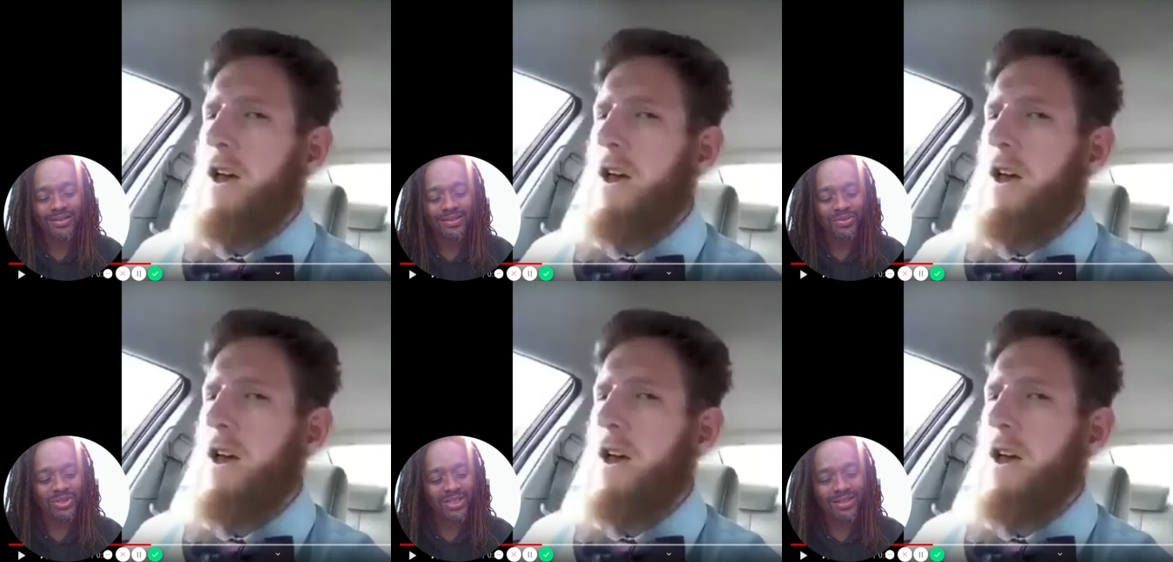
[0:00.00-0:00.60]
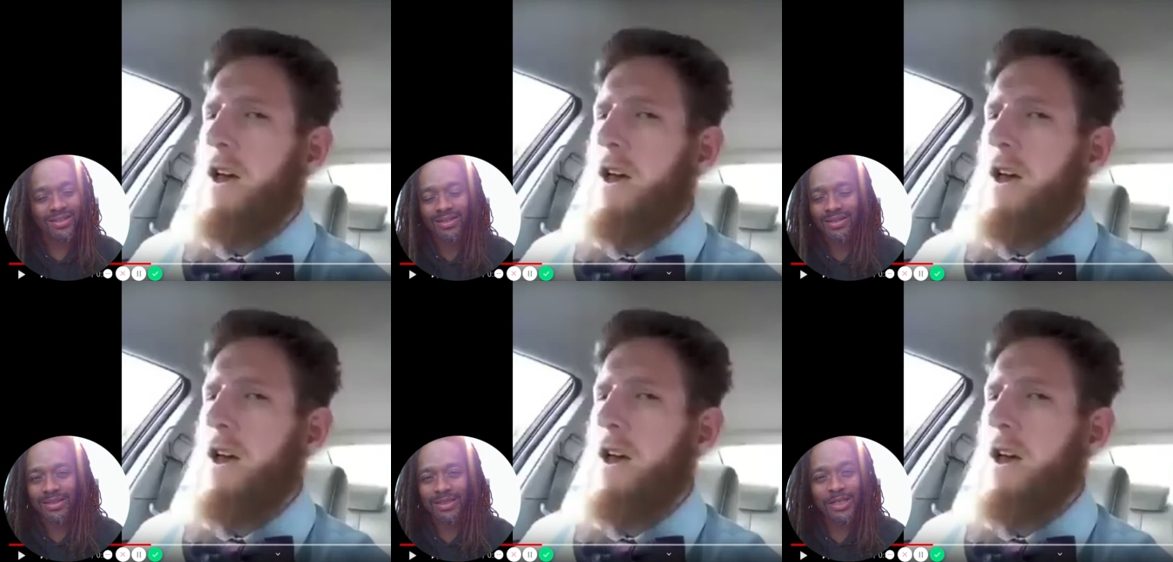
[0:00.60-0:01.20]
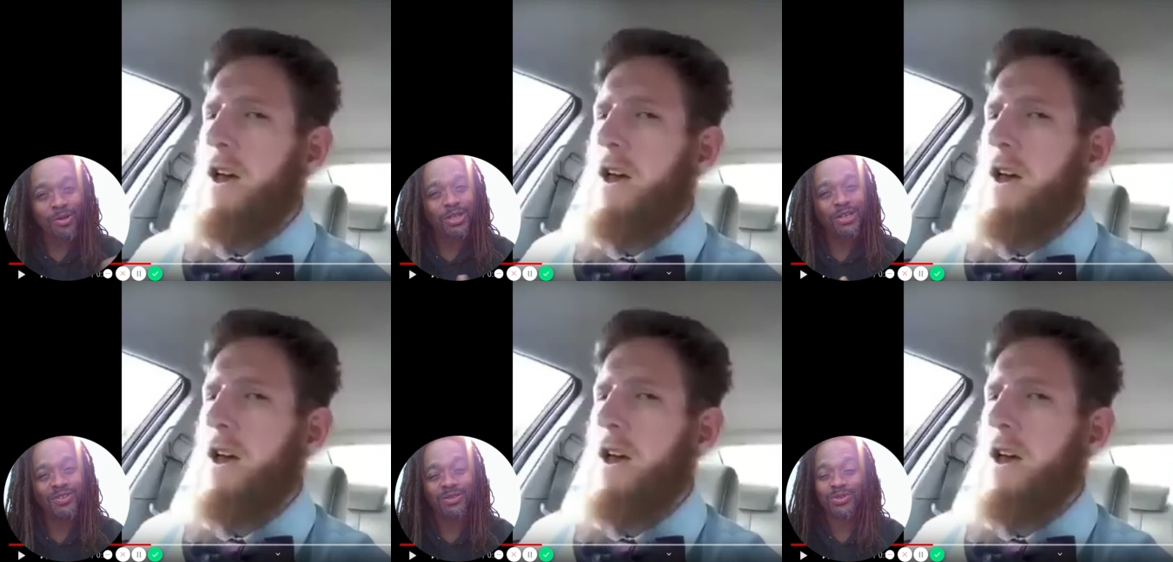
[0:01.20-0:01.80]
Speaker 1: You see, they're gonna give
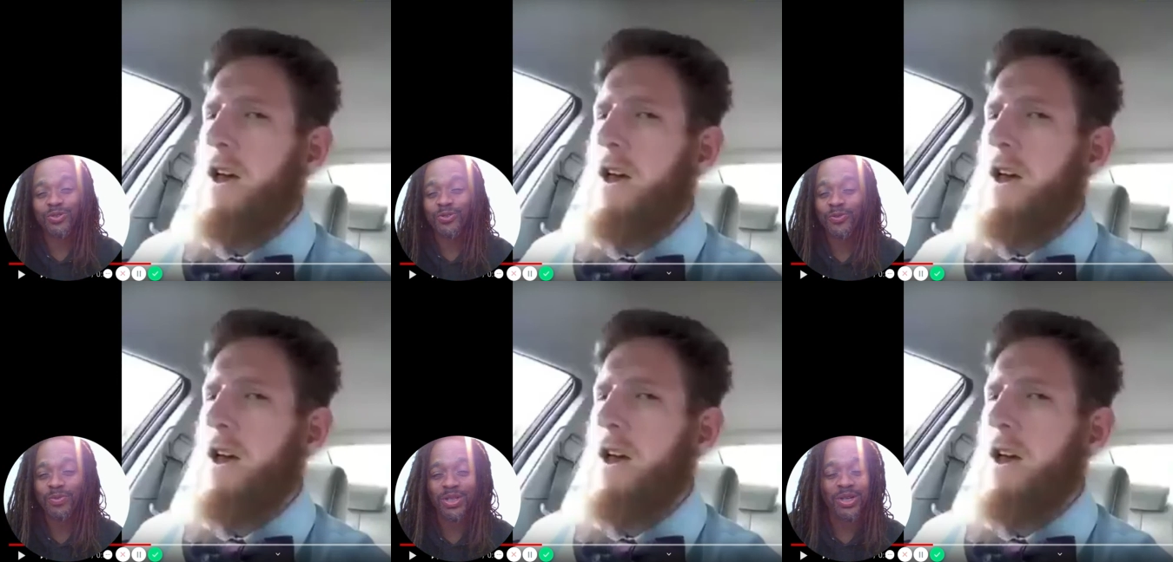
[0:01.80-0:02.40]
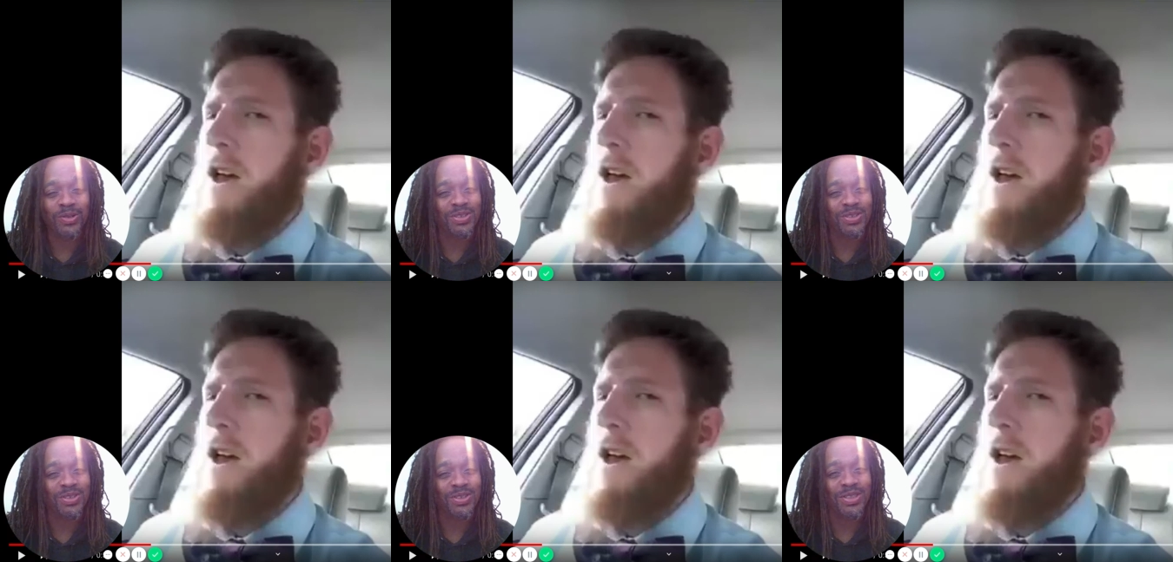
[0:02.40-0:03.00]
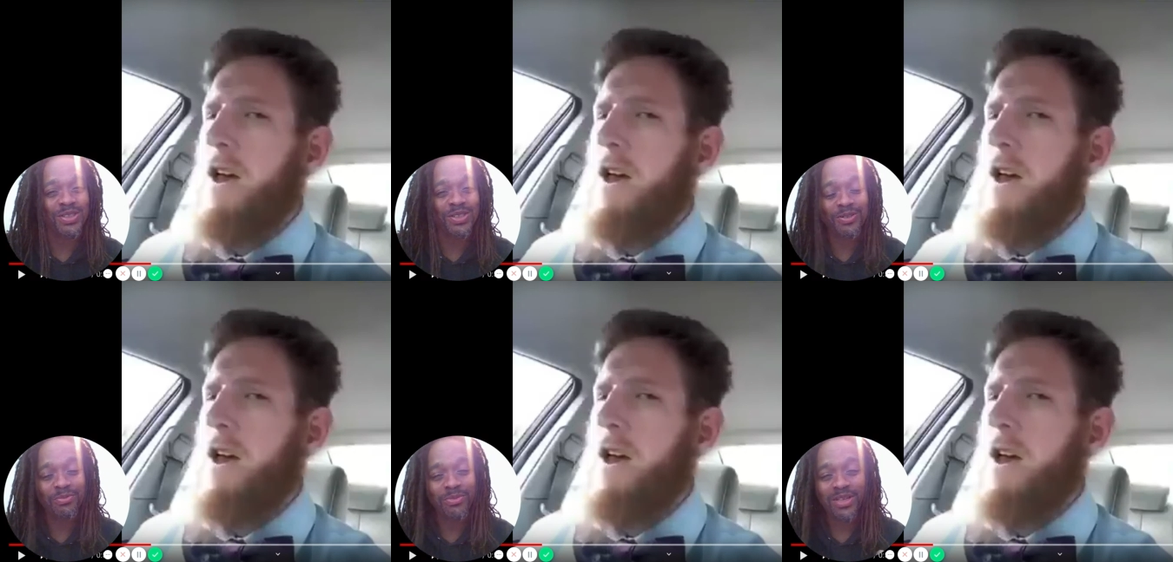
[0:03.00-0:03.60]
you some truth. They're gonna still mix
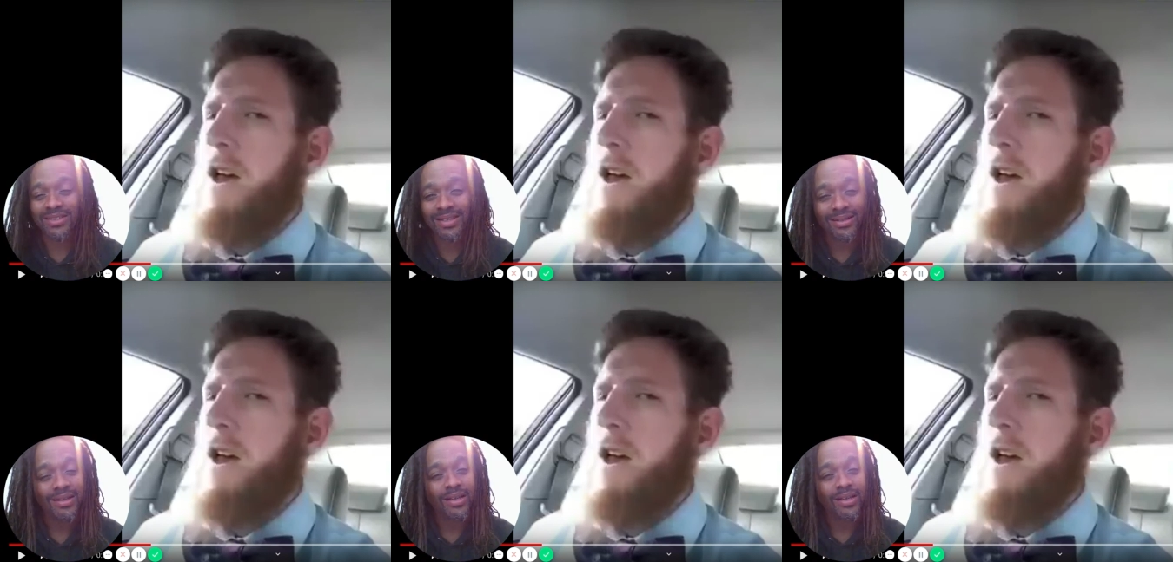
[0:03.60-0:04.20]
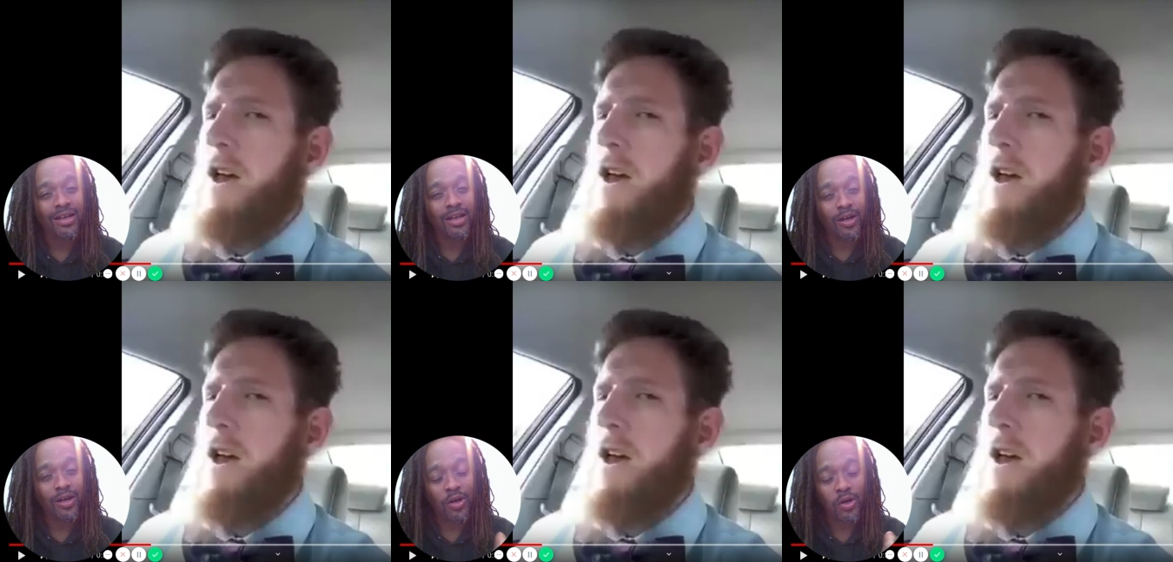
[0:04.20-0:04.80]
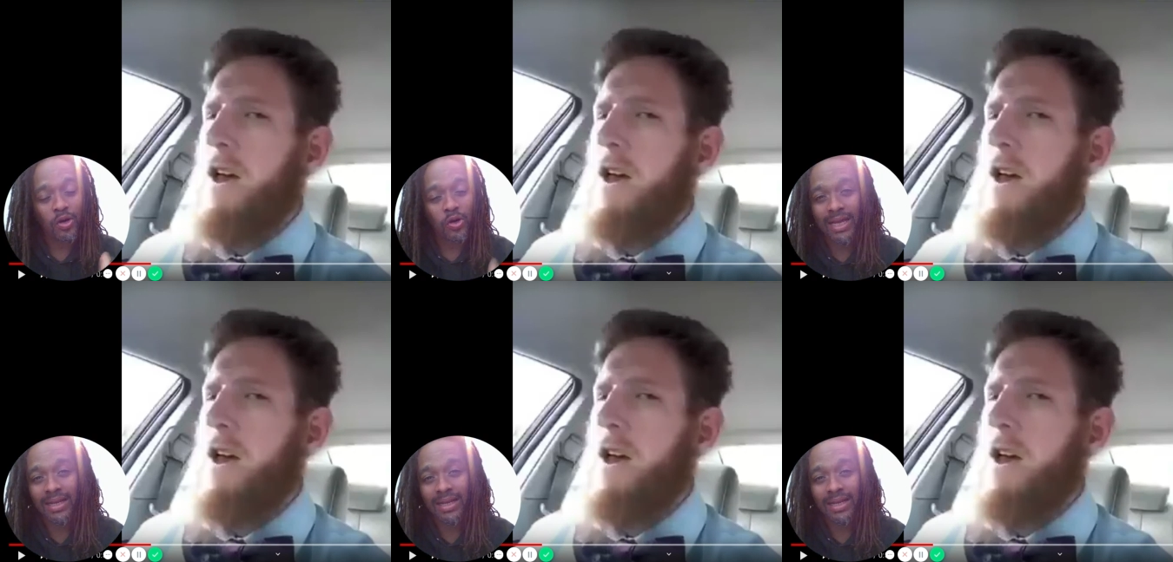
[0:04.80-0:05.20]
in a whole lot of lie.